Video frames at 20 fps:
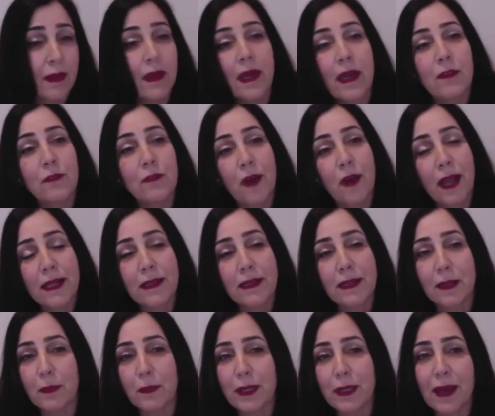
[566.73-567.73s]
And
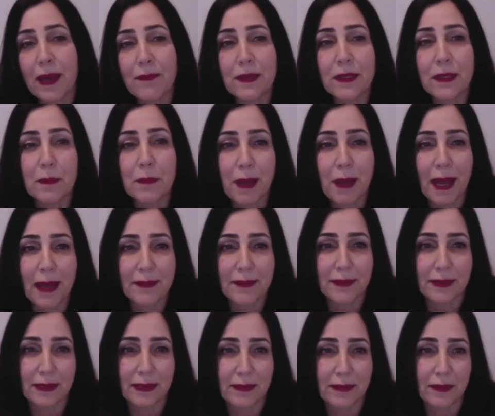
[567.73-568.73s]
finally, we have the
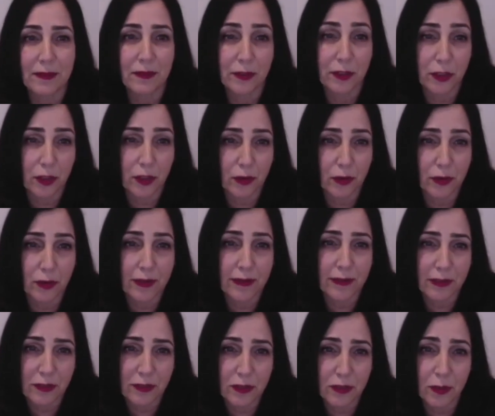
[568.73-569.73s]
capacity to secure
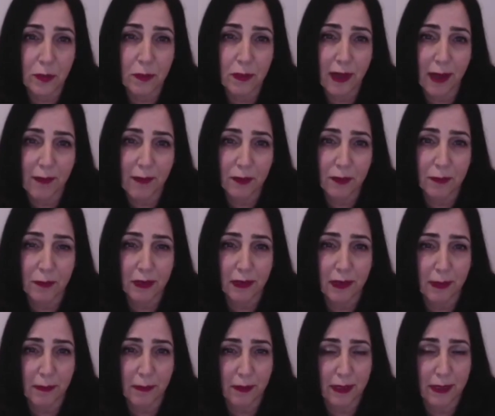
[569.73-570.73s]
additional platform
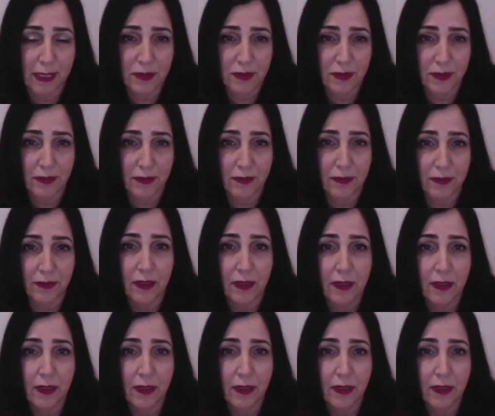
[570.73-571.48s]
collaborations,